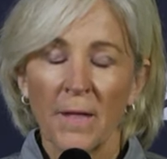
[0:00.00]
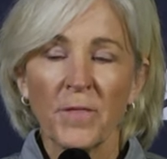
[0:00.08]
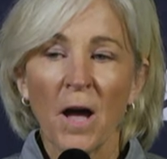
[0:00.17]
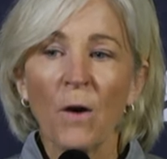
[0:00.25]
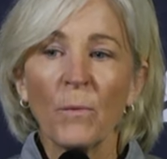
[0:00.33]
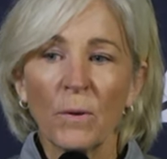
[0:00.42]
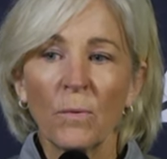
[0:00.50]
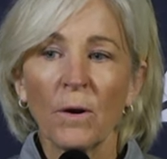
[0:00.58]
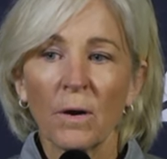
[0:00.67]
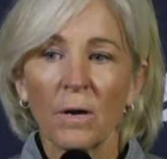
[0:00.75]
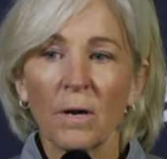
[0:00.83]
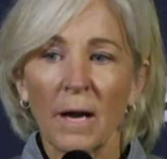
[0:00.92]
I thought we
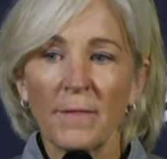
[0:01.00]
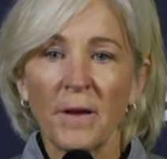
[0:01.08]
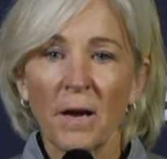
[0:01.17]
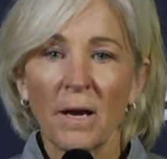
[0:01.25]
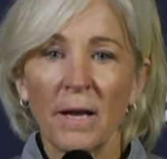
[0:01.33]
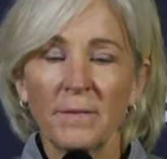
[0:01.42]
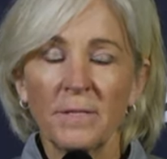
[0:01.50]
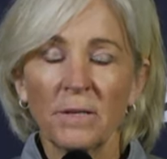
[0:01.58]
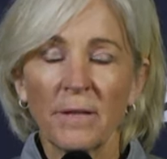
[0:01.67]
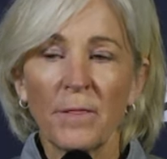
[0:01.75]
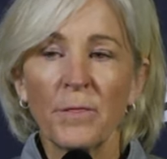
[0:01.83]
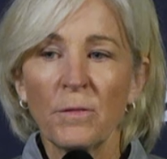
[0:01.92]
were. I thought
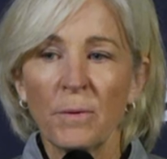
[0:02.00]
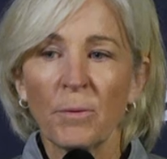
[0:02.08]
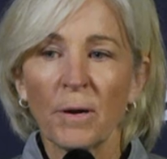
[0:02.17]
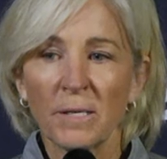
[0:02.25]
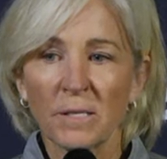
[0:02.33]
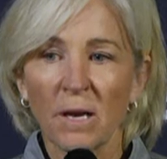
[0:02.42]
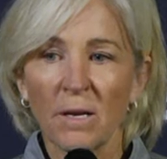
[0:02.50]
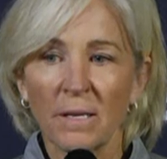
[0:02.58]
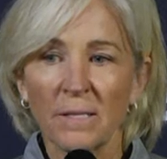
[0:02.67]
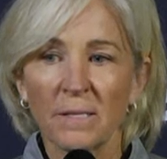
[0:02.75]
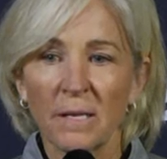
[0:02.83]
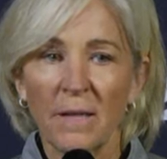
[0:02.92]
until they threw the press on
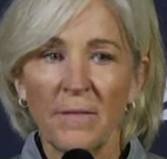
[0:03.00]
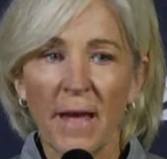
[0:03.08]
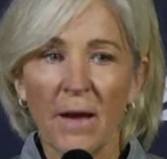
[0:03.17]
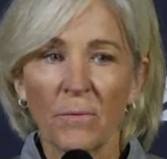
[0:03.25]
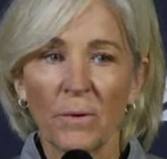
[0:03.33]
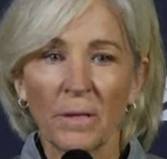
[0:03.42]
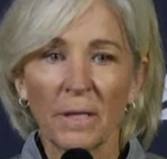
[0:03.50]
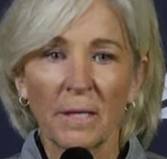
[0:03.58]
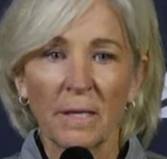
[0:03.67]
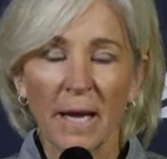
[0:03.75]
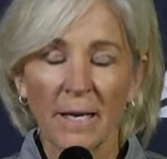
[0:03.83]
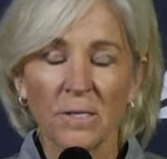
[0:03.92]
us, and that really
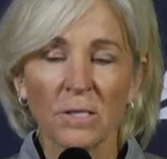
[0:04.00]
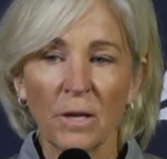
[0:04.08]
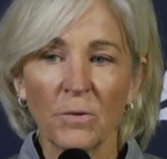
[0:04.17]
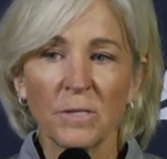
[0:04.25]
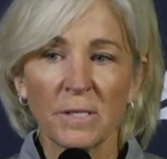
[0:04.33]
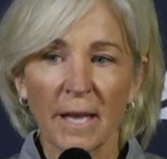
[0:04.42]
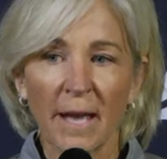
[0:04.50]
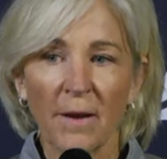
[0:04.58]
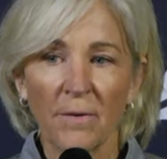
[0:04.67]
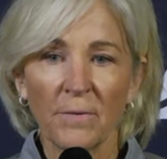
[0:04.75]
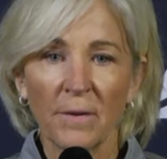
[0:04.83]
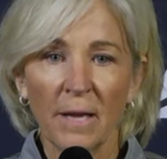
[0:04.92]
kind of slowed us
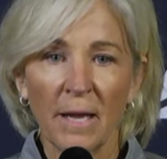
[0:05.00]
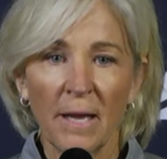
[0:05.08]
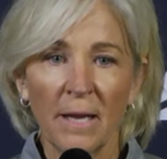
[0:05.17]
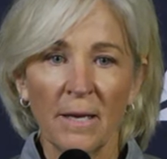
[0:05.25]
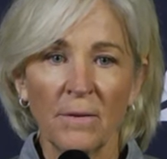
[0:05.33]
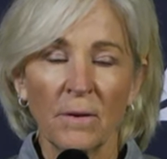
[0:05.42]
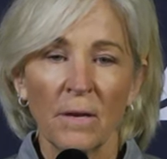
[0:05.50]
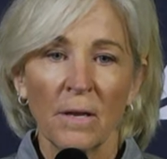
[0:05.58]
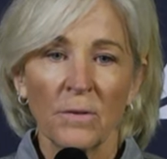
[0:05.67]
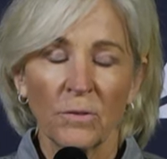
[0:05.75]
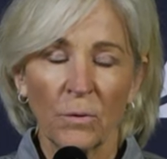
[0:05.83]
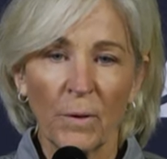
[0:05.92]
down. And
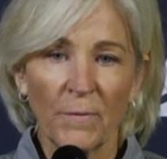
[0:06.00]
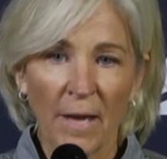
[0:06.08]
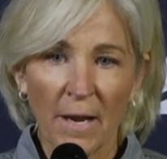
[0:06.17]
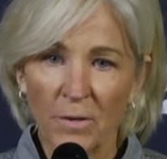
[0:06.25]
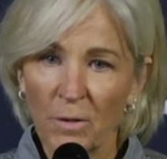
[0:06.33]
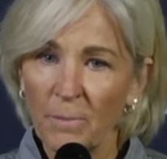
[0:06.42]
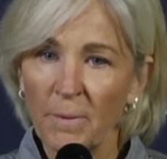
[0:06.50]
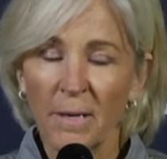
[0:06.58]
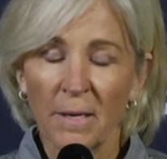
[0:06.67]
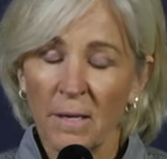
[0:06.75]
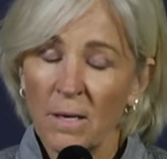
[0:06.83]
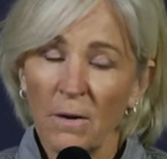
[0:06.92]
so we've got to do,
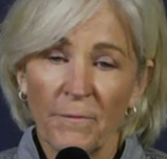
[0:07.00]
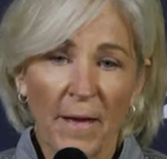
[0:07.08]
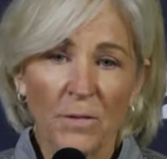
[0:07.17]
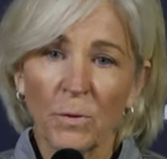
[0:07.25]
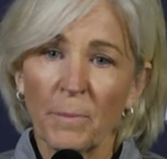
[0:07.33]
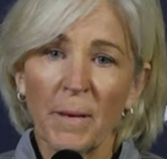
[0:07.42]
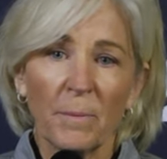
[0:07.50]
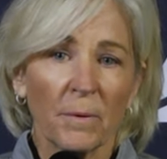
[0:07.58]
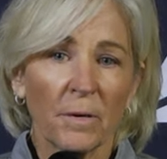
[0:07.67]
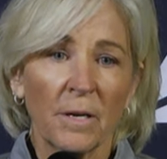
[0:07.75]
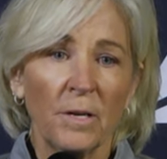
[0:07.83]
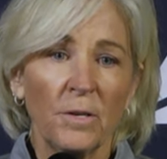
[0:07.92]
you know, if that's what people
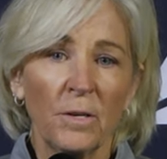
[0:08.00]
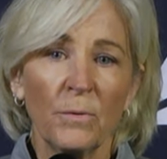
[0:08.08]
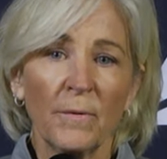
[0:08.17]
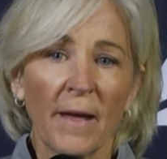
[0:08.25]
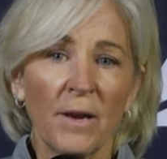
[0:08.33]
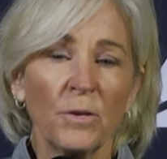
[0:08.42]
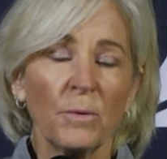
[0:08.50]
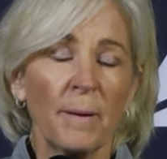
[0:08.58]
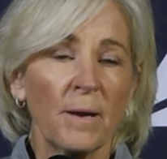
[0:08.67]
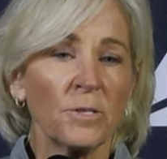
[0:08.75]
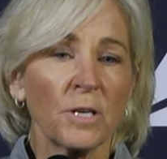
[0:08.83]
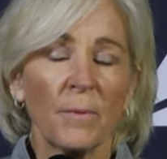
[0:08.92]
are going to do, we've got to do a
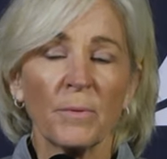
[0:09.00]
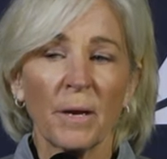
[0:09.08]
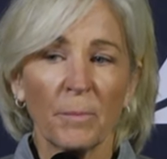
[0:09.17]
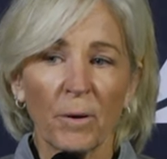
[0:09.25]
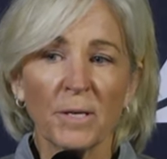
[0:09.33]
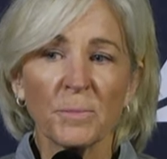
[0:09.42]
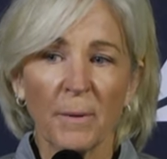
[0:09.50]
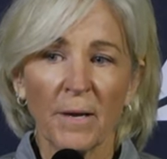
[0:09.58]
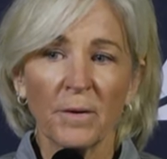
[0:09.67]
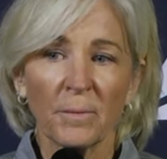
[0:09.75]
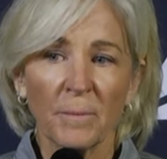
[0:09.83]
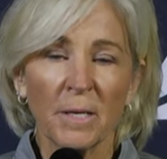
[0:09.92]
better job with our press
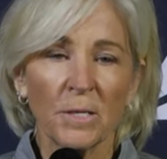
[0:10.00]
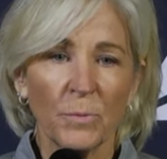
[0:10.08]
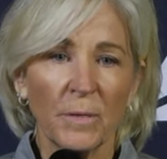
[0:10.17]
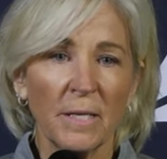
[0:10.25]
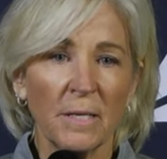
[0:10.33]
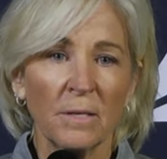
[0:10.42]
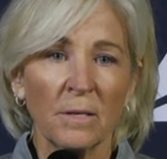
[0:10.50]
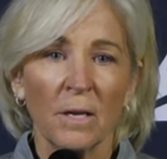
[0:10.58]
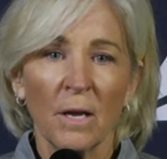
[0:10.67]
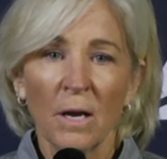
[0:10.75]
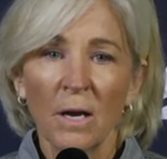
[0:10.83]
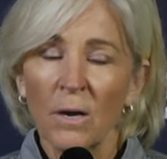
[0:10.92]
breaker, because we
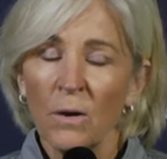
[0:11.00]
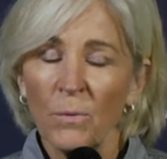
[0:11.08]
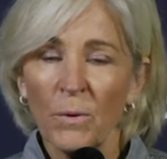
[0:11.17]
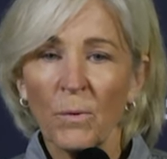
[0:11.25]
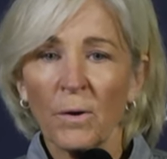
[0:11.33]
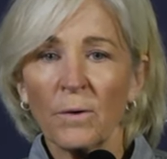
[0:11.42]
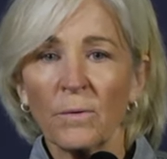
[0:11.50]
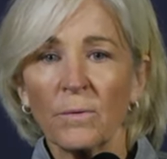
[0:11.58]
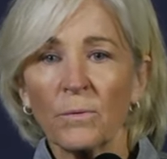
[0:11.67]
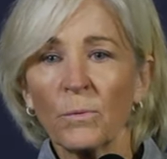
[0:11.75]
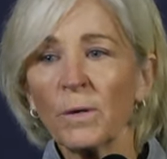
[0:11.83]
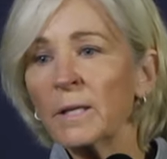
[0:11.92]
weren't
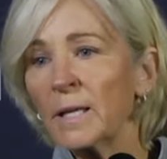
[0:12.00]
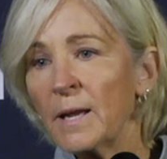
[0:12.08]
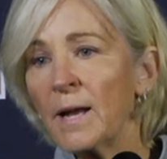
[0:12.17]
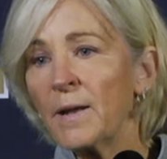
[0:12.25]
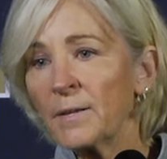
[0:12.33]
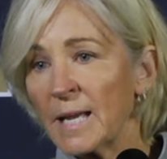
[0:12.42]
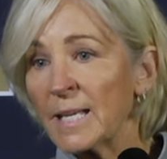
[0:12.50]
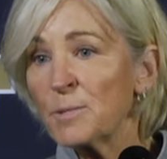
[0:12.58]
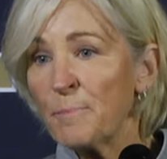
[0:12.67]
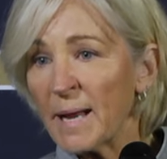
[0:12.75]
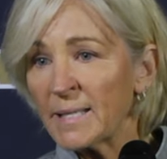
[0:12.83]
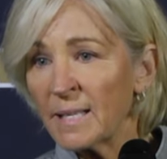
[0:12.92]
really
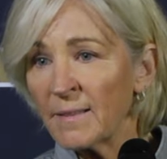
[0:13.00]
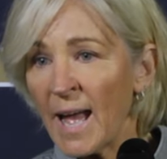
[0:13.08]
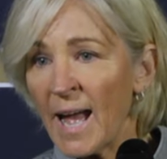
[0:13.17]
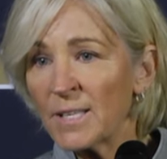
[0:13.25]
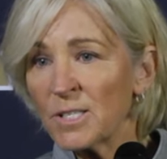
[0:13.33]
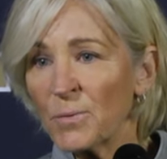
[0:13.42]
expecting that.